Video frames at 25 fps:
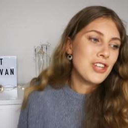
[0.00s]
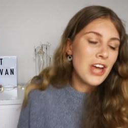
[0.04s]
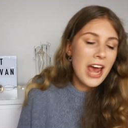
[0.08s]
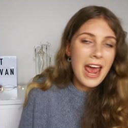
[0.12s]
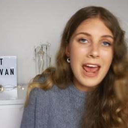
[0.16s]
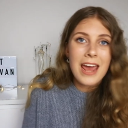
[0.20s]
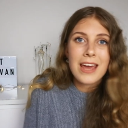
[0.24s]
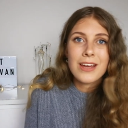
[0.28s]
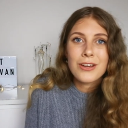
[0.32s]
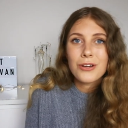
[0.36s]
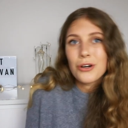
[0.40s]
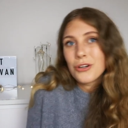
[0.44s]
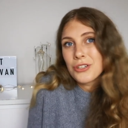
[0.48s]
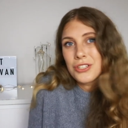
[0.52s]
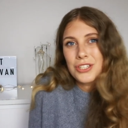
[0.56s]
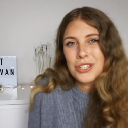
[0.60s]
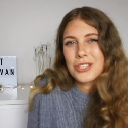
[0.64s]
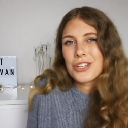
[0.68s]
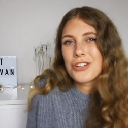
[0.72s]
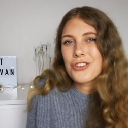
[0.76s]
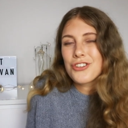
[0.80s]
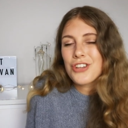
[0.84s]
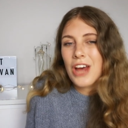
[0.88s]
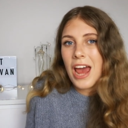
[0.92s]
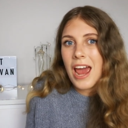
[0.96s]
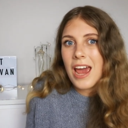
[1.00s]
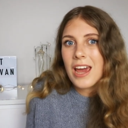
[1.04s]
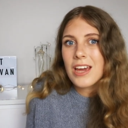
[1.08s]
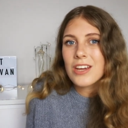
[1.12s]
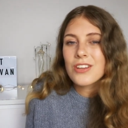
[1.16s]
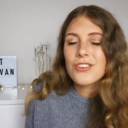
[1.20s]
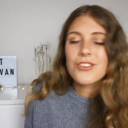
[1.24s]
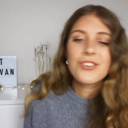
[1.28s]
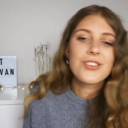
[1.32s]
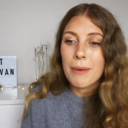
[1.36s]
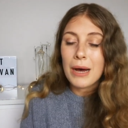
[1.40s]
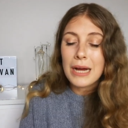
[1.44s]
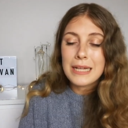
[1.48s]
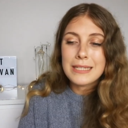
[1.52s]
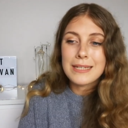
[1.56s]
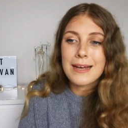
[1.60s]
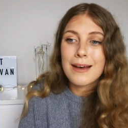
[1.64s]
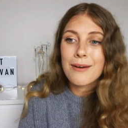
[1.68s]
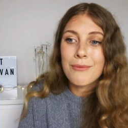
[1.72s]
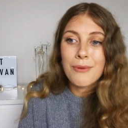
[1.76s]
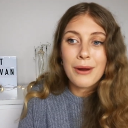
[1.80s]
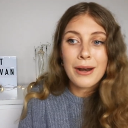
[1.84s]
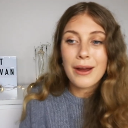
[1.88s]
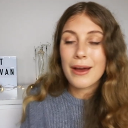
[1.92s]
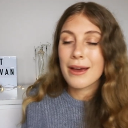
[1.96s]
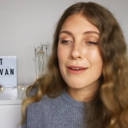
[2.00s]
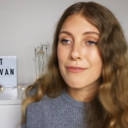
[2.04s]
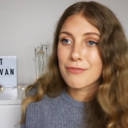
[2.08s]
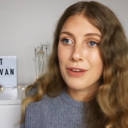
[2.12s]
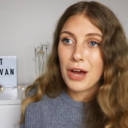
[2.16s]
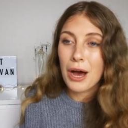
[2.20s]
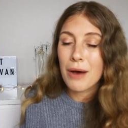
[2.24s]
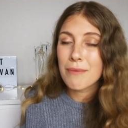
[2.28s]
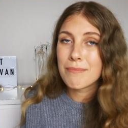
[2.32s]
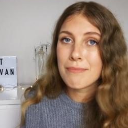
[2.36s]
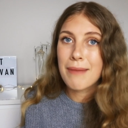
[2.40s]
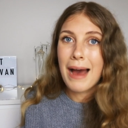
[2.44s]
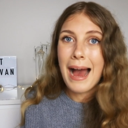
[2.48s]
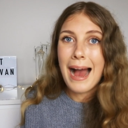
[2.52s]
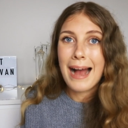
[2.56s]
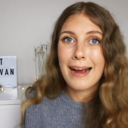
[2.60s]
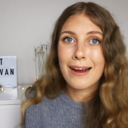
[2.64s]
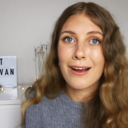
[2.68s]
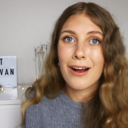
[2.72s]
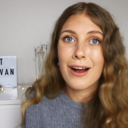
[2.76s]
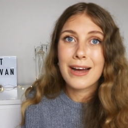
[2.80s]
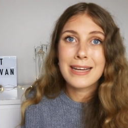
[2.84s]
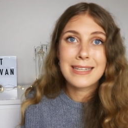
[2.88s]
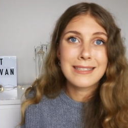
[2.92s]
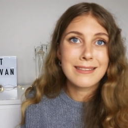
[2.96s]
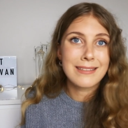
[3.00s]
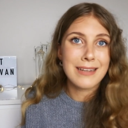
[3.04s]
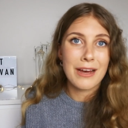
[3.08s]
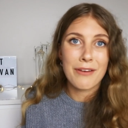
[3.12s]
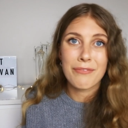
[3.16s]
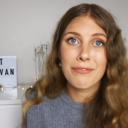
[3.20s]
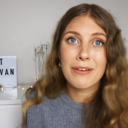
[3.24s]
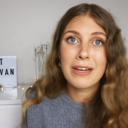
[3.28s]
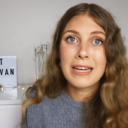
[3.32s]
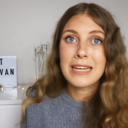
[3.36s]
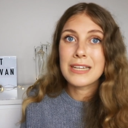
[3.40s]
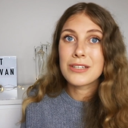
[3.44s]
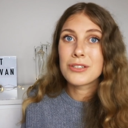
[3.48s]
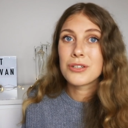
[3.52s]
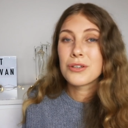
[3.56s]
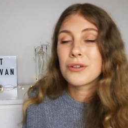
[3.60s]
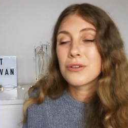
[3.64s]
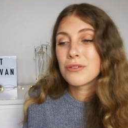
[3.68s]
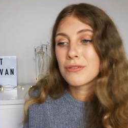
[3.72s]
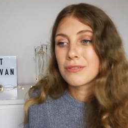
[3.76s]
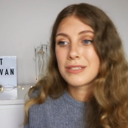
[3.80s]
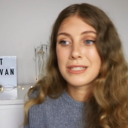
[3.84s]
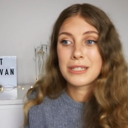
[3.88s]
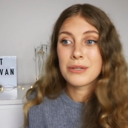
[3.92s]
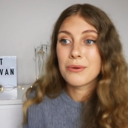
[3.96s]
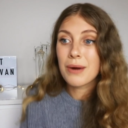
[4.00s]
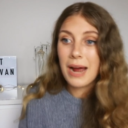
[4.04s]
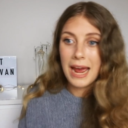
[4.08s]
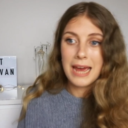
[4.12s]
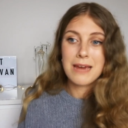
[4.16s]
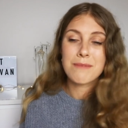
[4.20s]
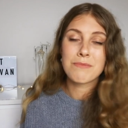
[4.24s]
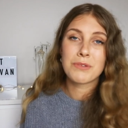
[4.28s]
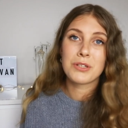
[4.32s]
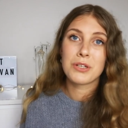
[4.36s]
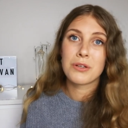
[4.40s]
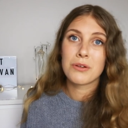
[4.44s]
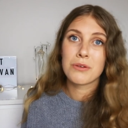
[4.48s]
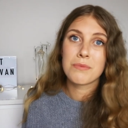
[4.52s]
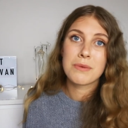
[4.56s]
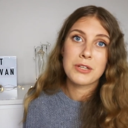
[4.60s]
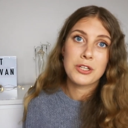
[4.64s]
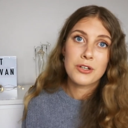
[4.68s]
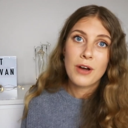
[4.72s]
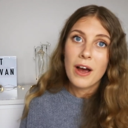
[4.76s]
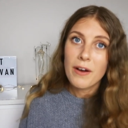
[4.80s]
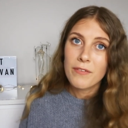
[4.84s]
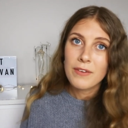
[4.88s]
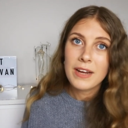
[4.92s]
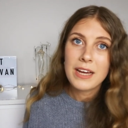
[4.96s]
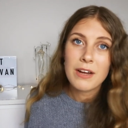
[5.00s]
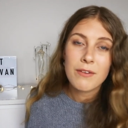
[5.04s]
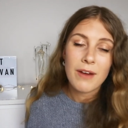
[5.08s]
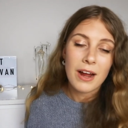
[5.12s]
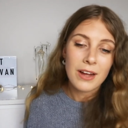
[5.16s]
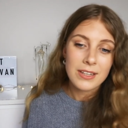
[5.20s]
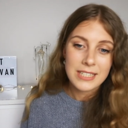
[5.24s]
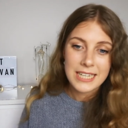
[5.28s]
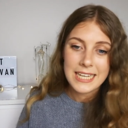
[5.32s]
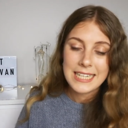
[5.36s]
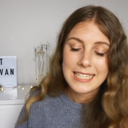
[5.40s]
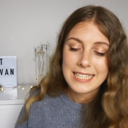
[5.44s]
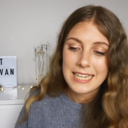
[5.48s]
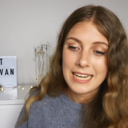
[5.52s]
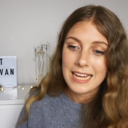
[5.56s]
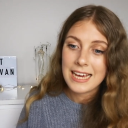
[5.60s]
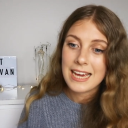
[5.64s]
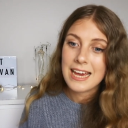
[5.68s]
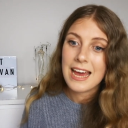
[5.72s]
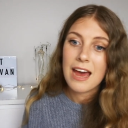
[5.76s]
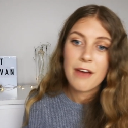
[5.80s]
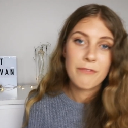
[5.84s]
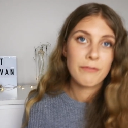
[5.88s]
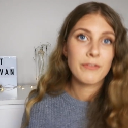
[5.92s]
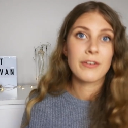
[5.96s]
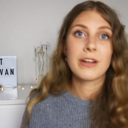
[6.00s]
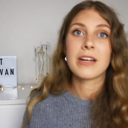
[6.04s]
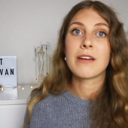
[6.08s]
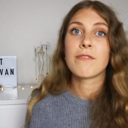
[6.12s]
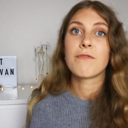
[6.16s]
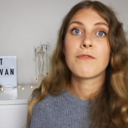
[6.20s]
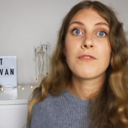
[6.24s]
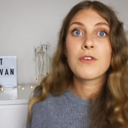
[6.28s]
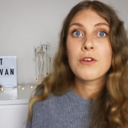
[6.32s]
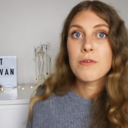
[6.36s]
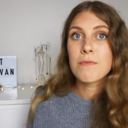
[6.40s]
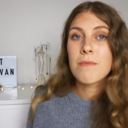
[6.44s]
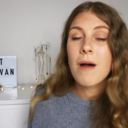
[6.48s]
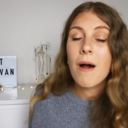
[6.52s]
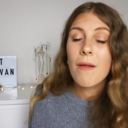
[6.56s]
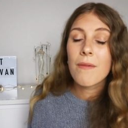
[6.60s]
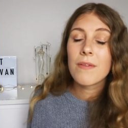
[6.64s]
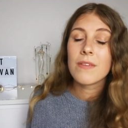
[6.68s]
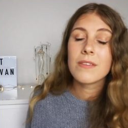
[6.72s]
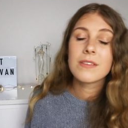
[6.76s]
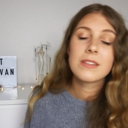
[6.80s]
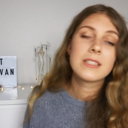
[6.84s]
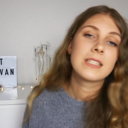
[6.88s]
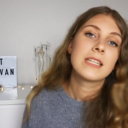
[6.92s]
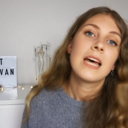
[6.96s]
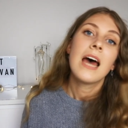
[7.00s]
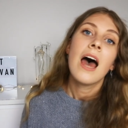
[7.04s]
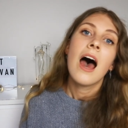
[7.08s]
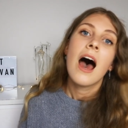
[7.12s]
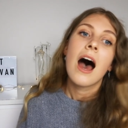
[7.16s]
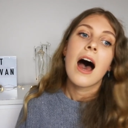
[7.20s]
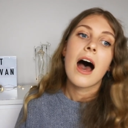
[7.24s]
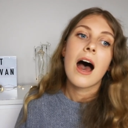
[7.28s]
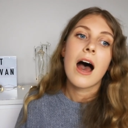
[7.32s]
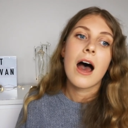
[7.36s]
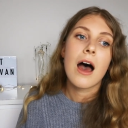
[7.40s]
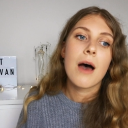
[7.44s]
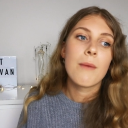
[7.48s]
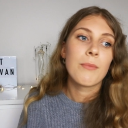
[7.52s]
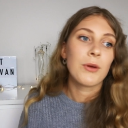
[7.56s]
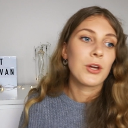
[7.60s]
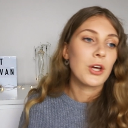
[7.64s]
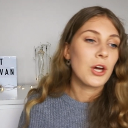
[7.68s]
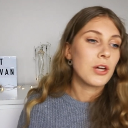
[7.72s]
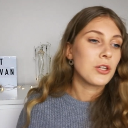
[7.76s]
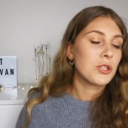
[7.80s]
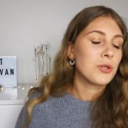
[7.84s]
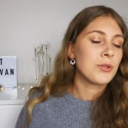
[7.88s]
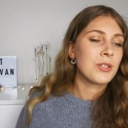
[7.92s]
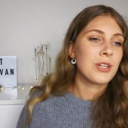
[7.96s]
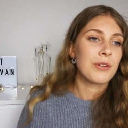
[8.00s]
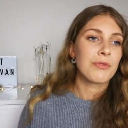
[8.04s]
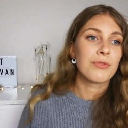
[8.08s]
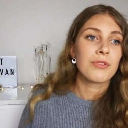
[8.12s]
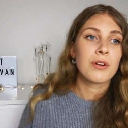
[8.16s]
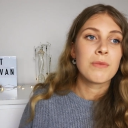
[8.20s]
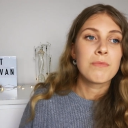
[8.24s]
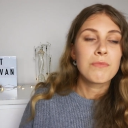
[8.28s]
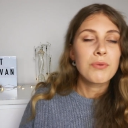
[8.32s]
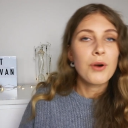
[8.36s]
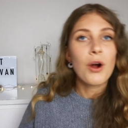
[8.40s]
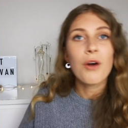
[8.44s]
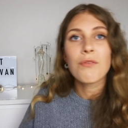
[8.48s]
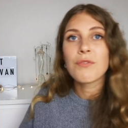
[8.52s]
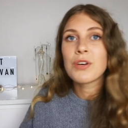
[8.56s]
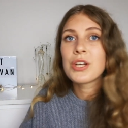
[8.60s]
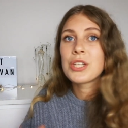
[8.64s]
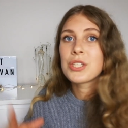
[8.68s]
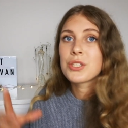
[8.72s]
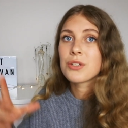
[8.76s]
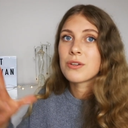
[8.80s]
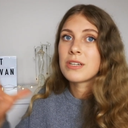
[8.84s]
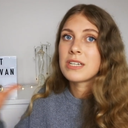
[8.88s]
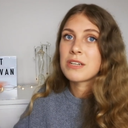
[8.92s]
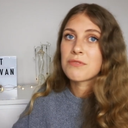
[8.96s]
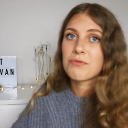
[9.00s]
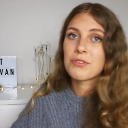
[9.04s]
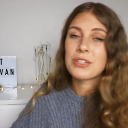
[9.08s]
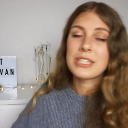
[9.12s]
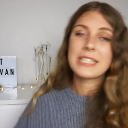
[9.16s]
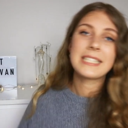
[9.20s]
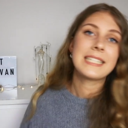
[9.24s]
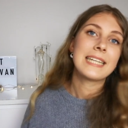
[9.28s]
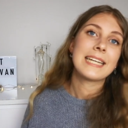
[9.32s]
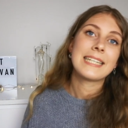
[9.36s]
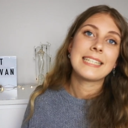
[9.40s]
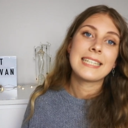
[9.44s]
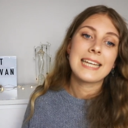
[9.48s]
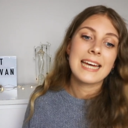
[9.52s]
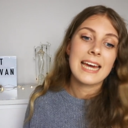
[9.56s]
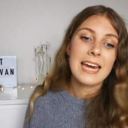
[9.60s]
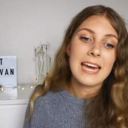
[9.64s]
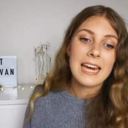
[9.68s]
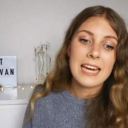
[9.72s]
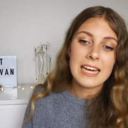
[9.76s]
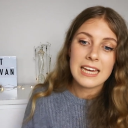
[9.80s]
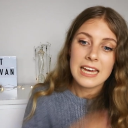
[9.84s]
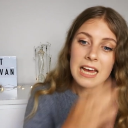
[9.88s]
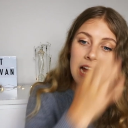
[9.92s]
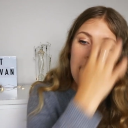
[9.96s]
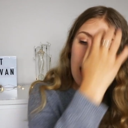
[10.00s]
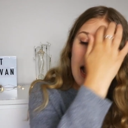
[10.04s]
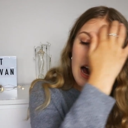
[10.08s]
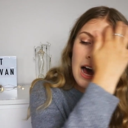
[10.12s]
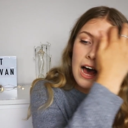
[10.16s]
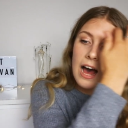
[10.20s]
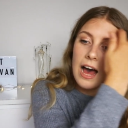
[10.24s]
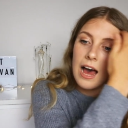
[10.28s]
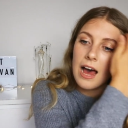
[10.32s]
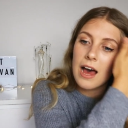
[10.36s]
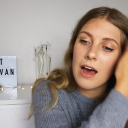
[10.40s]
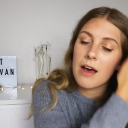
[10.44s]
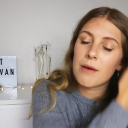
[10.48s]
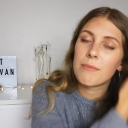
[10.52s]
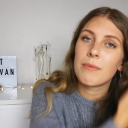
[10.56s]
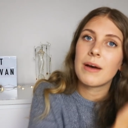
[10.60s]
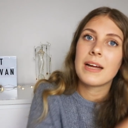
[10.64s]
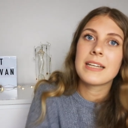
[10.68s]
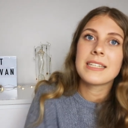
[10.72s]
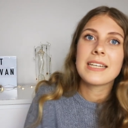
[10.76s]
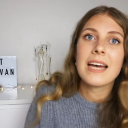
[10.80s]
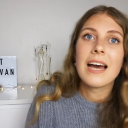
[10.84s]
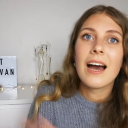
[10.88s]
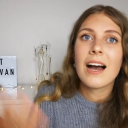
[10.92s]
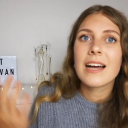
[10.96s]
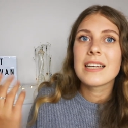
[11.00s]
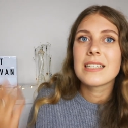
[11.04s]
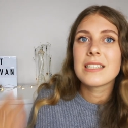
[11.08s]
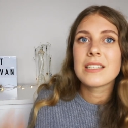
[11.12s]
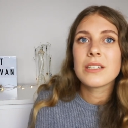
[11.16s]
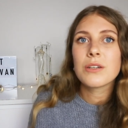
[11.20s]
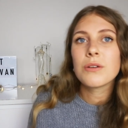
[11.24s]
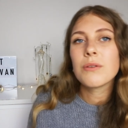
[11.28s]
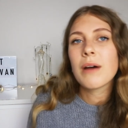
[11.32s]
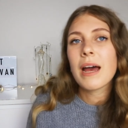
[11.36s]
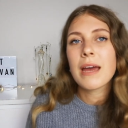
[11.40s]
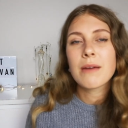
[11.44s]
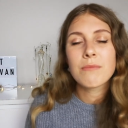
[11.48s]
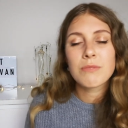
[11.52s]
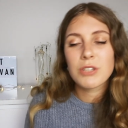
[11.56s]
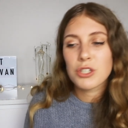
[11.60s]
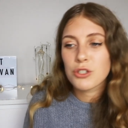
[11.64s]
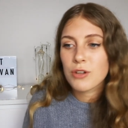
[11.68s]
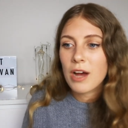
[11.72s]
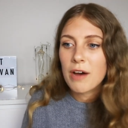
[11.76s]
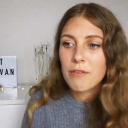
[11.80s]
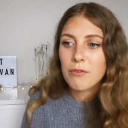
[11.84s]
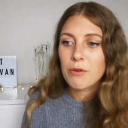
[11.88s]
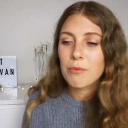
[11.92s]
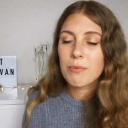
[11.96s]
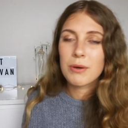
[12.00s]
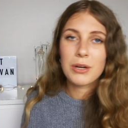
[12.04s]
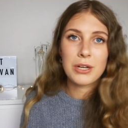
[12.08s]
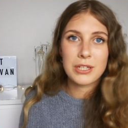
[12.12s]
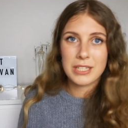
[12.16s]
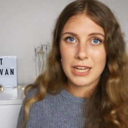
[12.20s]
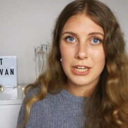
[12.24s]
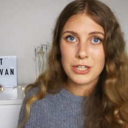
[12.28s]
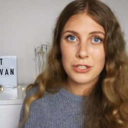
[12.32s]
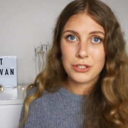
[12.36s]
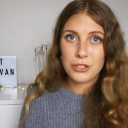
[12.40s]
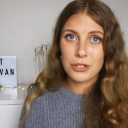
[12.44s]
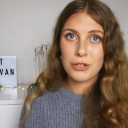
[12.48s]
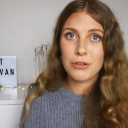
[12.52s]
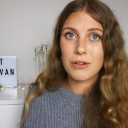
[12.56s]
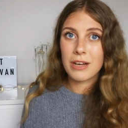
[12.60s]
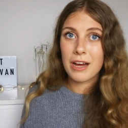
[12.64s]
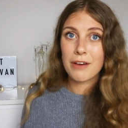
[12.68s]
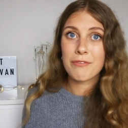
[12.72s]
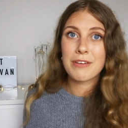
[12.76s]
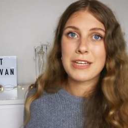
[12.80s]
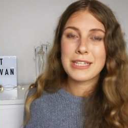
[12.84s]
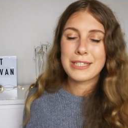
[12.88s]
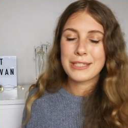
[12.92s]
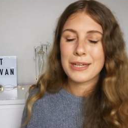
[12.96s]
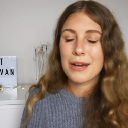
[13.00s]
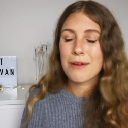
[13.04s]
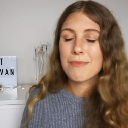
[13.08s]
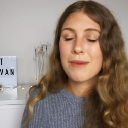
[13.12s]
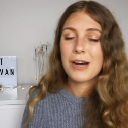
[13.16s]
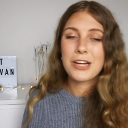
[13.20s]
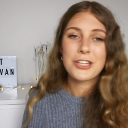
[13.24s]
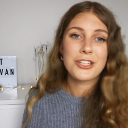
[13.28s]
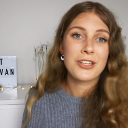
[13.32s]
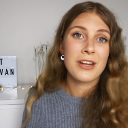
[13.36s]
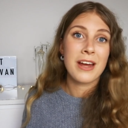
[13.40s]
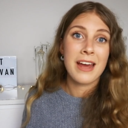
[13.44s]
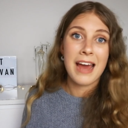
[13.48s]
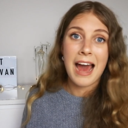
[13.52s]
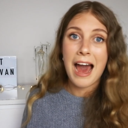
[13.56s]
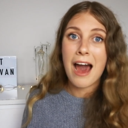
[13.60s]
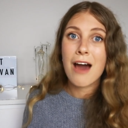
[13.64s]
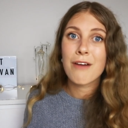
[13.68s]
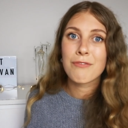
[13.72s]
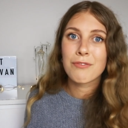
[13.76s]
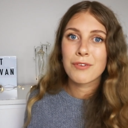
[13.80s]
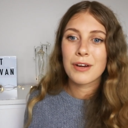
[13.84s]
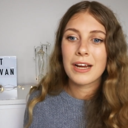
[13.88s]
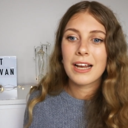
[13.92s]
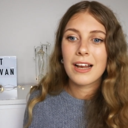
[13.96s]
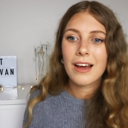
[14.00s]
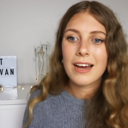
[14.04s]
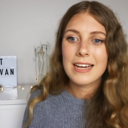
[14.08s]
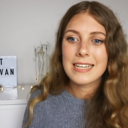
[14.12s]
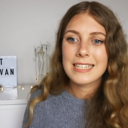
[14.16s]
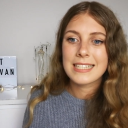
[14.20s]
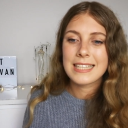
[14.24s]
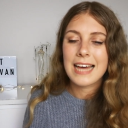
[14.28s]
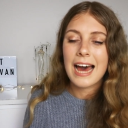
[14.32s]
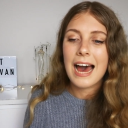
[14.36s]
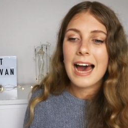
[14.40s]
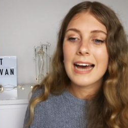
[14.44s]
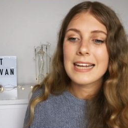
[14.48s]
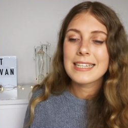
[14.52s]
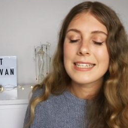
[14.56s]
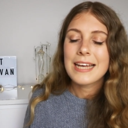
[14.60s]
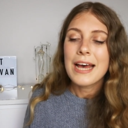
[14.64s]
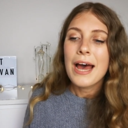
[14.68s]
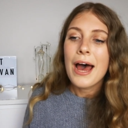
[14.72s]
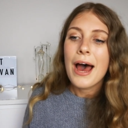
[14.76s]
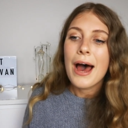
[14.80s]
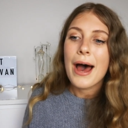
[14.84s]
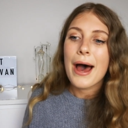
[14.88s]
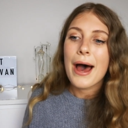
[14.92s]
change, constant change. But when I've come back, I definitely do still aim to be traveling around Italy every few months um, and go to a different province or a different city. Um, and yeah, I still aim to travel because I do love it so much and I have realised that